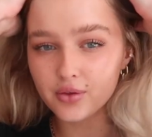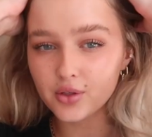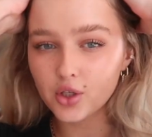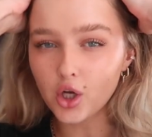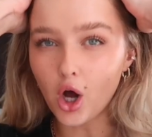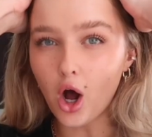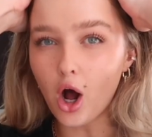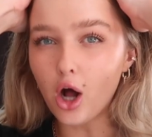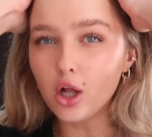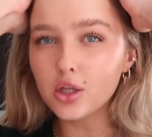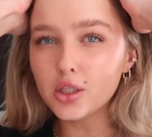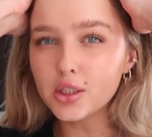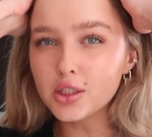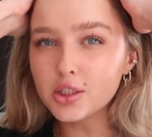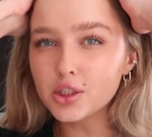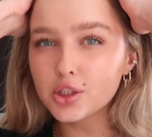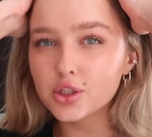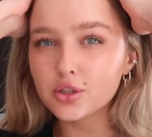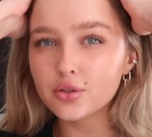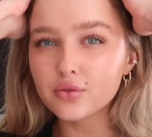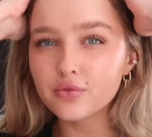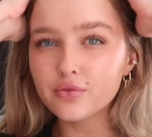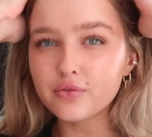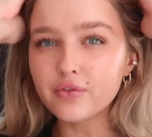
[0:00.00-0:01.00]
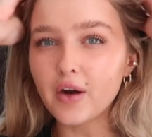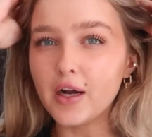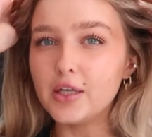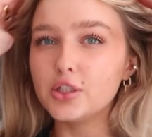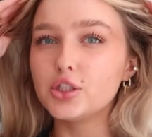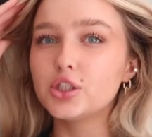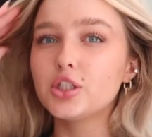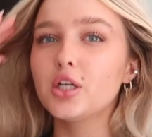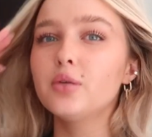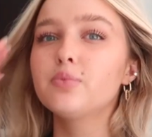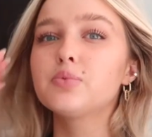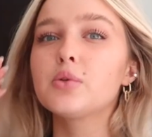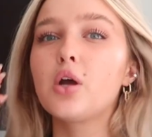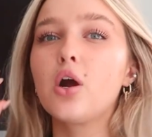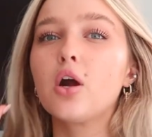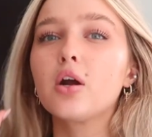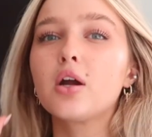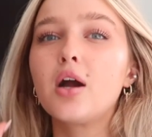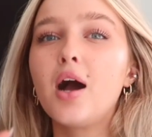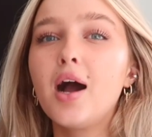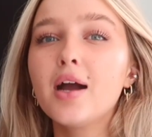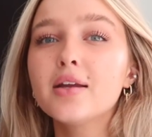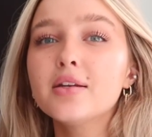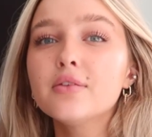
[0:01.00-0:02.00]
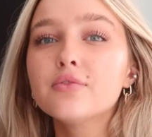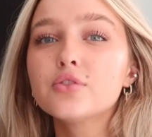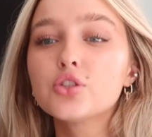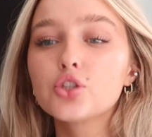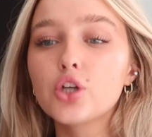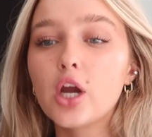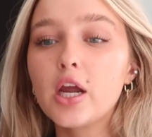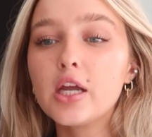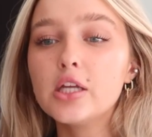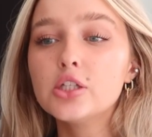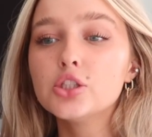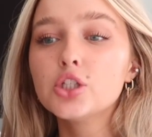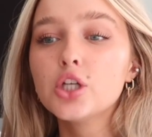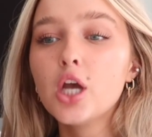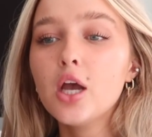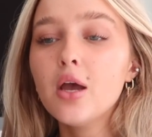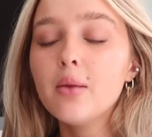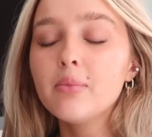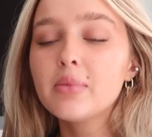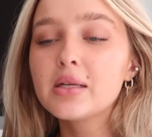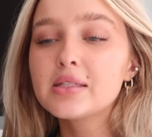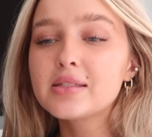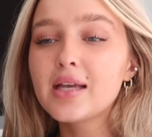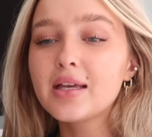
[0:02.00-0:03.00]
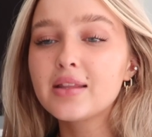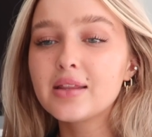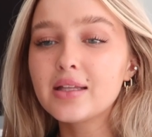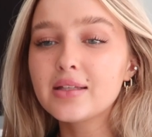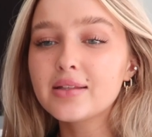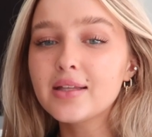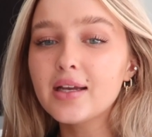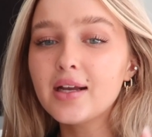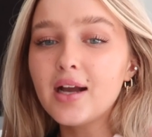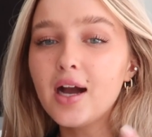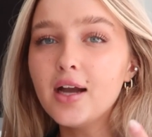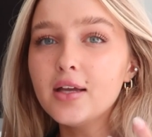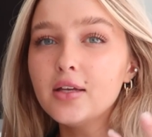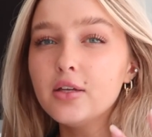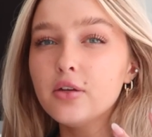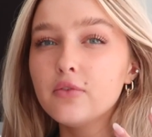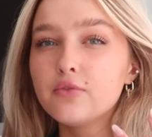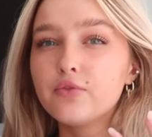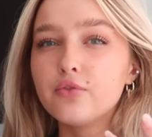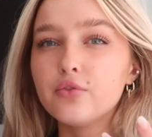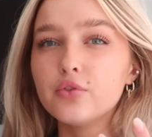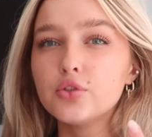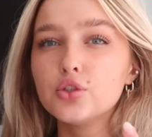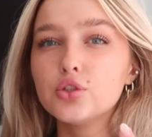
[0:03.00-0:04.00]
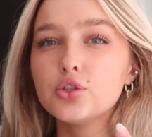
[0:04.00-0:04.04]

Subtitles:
college friendships are kind of strange because I think they kind of